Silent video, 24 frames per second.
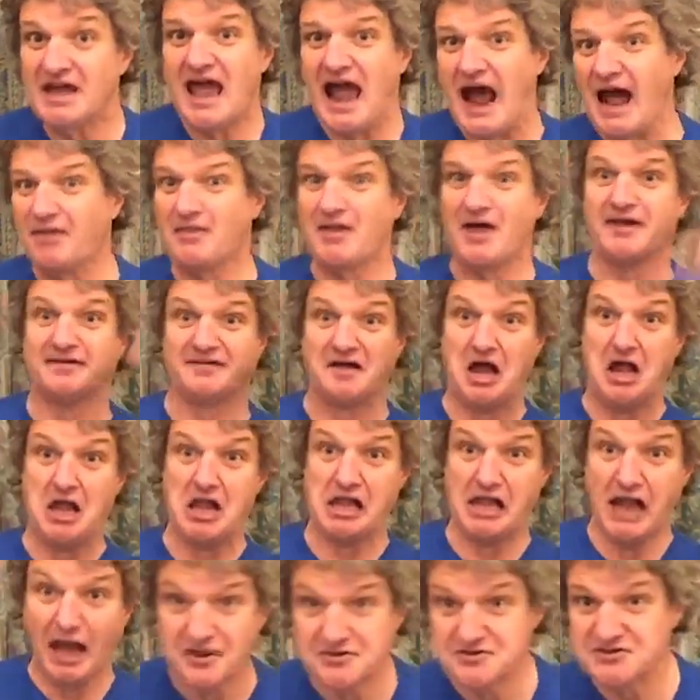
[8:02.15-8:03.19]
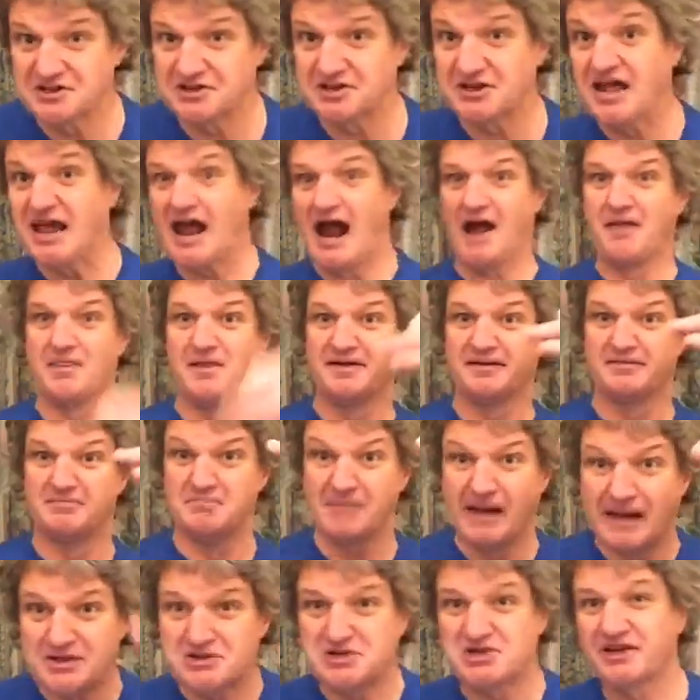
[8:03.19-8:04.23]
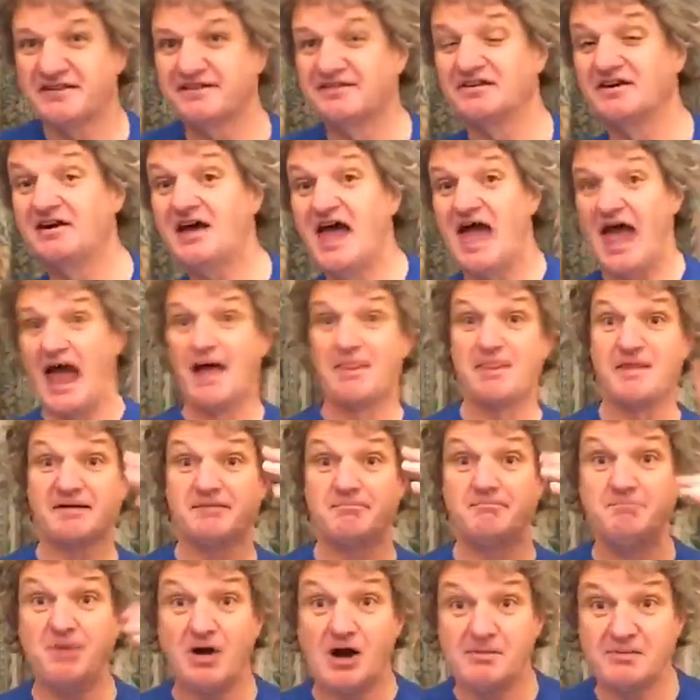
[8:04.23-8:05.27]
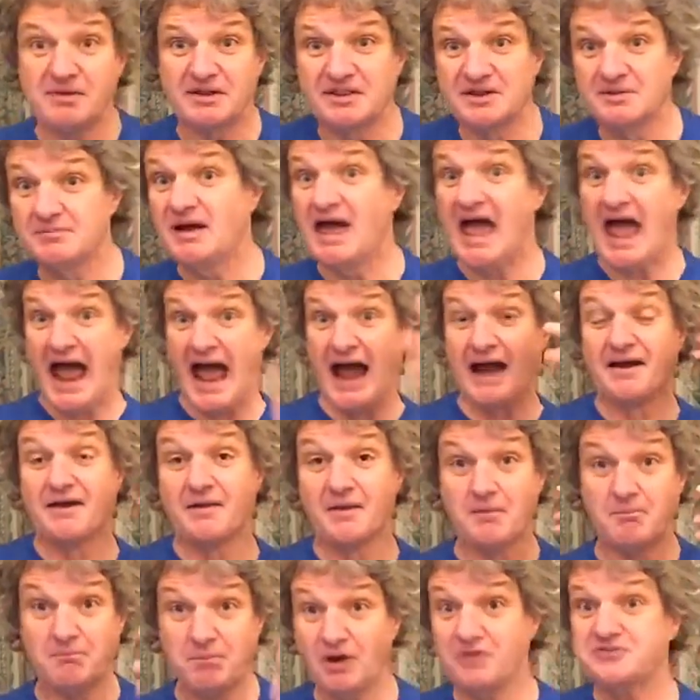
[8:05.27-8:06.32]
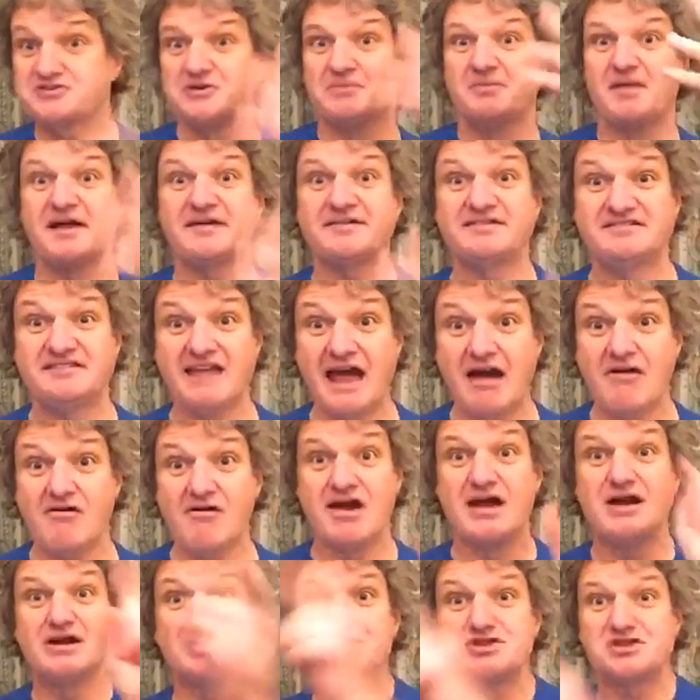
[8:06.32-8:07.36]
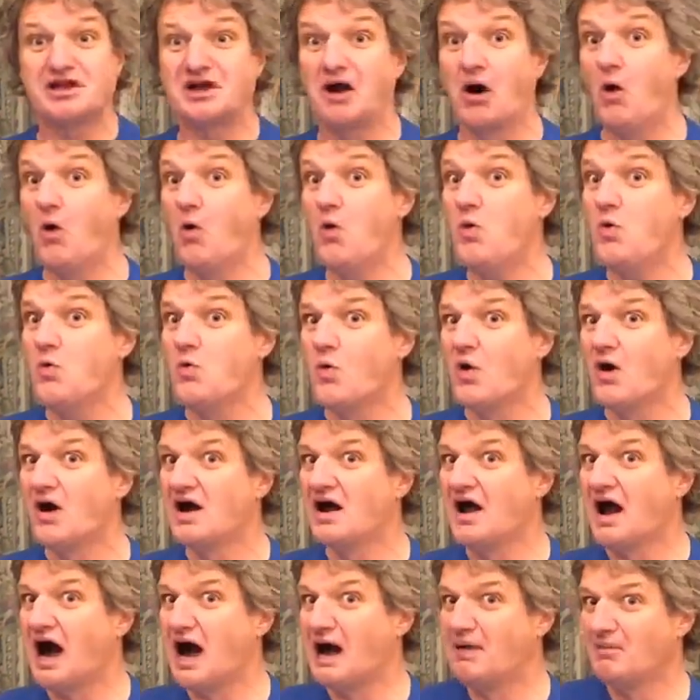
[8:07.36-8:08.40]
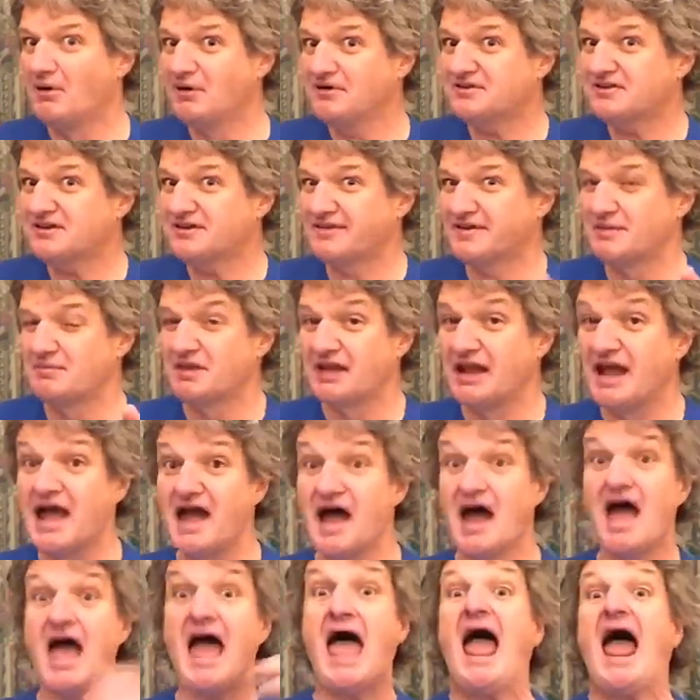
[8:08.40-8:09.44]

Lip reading: And there's London, and there's Manchester, and there's Birmingham, and at the bottom there's Derry. And you think, ooh, I'm onto something here.